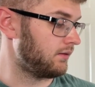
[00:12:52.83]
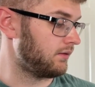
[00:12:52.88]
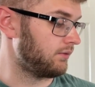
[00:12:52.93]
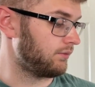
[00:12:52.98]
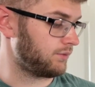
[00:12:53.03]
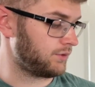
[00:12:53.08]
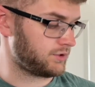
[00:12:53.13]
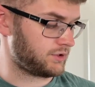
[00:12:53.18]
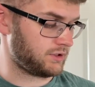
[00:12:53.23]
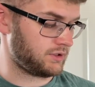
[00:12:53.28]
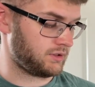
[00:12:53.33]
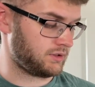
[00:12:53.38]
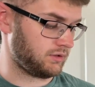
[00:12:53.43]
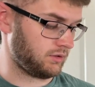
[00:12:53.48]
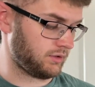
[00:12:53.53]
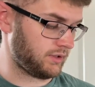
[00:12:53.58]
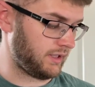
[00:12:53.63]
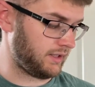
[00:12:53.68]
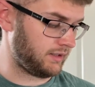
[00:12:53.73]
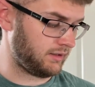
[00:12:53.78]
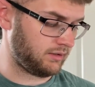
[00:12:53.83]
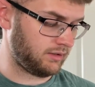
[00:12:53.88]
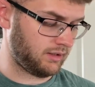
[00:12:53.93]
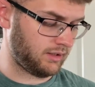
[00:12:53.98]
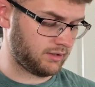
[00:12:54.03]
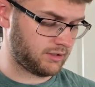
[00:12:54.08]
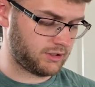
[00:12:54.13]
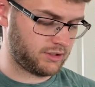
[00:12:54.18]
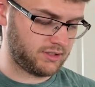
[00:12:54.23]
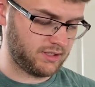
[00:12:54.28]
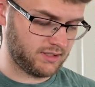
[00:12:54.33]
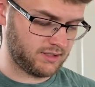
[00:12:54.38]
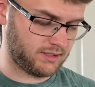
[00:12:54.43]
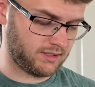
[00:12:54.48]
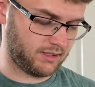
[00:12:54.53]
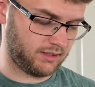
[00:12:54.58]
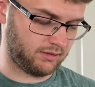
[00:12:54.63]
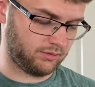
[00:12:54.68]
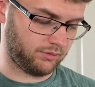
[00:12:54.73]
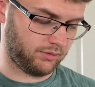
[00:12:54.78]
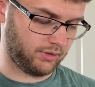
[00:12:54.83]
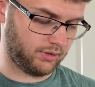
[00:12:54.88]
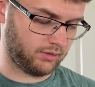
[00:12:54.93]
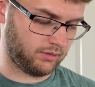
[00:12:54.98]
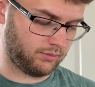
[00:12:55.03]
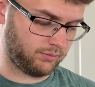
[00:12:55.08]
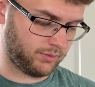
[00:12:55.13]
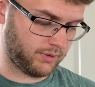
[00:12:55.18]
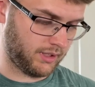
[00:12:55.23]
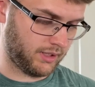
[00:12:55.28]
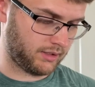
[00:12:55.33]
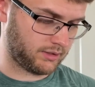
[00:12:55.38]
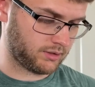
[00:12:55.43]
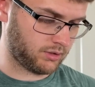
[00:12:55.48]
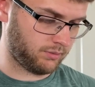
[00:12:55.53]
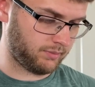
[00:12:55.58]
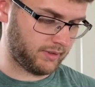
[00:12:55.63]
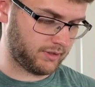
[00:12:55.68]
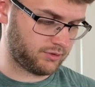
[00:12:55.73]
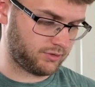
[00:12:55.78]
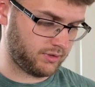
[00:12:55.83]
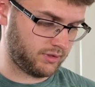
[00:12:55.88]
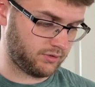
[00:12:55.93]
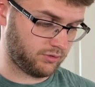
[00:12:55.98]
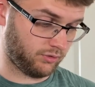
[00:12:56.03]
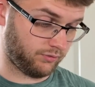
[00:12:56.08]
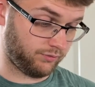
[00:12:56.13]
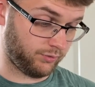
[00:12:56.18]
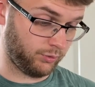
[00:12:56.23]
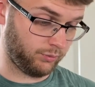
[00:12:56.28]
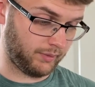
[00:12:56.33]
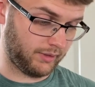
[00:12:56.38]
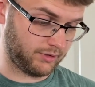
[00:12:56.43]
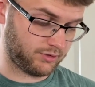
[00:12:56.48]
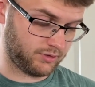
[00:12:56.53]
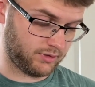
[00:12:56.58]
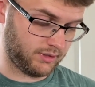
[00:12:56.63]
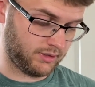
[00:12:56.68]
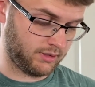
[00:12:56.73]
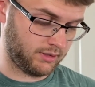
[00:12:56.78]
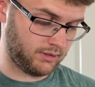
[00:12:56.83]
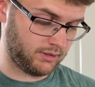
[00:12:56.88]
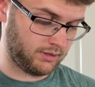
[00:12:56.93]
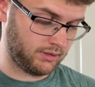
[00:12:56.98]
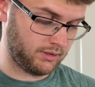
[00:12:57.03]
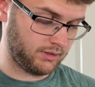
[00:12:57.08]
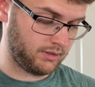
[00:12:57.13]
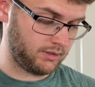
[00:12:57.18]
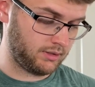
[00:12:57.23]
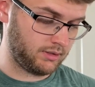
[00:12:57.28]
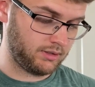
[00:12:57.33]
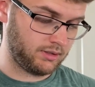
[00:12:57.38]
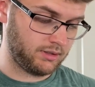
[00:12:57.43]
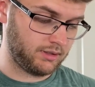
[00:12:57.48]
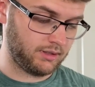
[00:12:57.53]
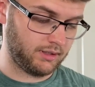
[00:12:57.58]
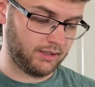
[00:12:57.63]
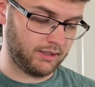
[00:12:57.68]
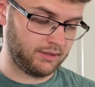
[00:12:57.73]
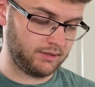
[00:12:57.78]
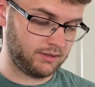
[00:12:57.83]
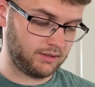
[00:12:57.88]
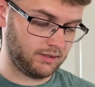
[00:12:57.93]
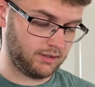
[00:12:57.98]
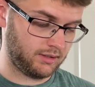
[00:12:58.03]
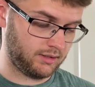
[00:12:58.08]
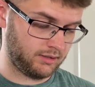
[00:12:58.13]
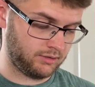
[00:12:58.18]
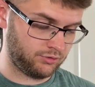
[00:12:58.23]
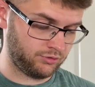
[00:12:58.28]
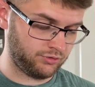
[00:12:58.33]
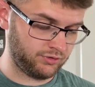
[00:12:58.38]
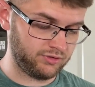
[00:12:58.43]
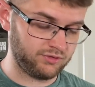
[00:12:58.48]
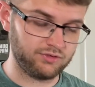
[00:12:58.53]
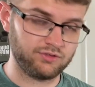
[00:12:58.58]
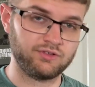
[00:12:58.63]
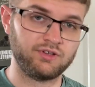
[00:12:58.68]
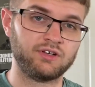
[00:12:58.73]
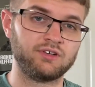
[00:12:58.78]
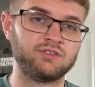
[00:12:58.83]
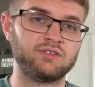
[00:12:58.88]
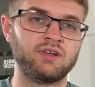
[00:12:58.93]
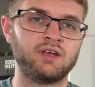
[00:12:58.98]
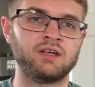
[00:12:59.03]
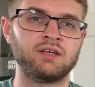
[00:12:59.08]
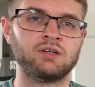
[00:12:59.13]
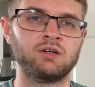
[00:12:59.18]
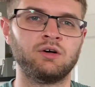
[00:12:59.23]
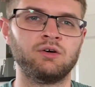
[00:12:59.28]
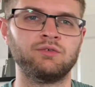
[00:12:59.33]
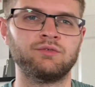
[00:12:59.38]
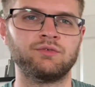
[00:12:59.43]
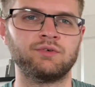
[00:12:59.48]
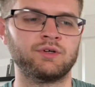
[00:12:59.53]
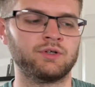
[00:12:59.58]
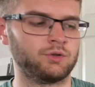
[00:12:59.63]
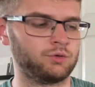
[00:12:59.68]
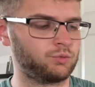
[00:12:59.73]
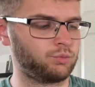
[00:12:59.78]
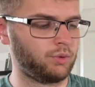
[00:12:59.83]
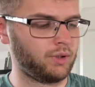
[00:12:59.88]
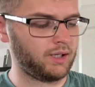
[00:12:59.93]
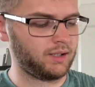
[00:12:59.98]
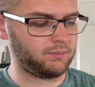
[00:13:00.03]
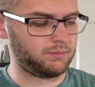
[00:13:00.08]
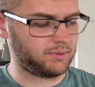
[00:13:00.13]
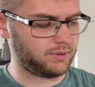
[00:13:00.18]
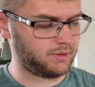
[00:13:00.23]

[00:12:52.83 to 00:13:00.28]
which is, look, I didn't actually test it, I don't think. But yeah, it's got battery, it's got full battery. And it just needs the stickers taken off and a good wipe.